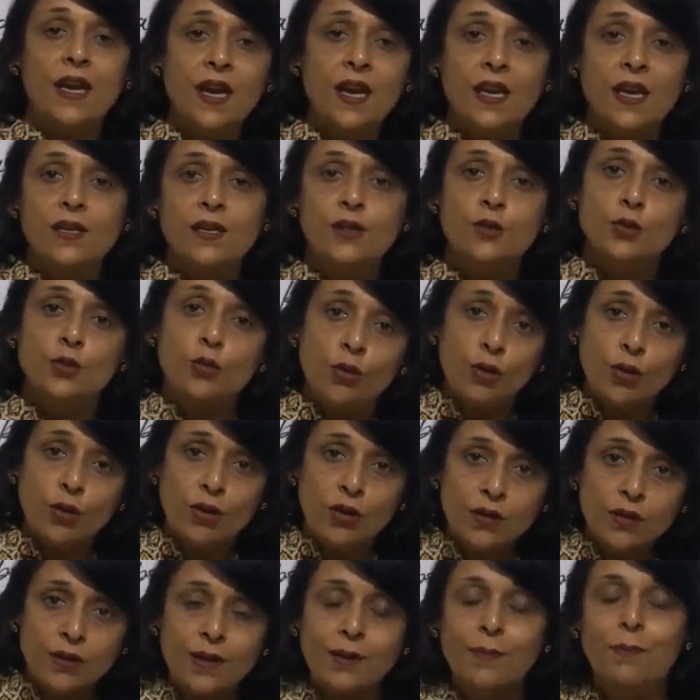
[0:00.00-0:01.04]
it to
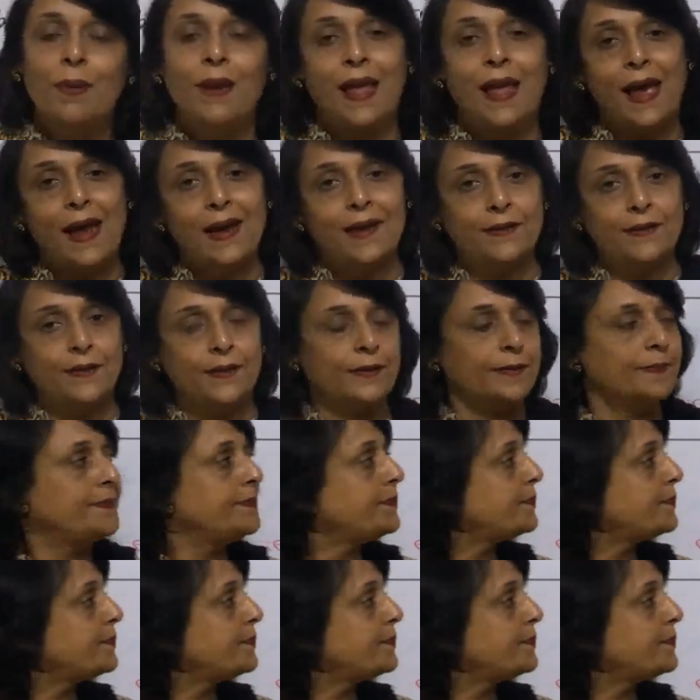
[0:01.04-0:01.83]
the bladder.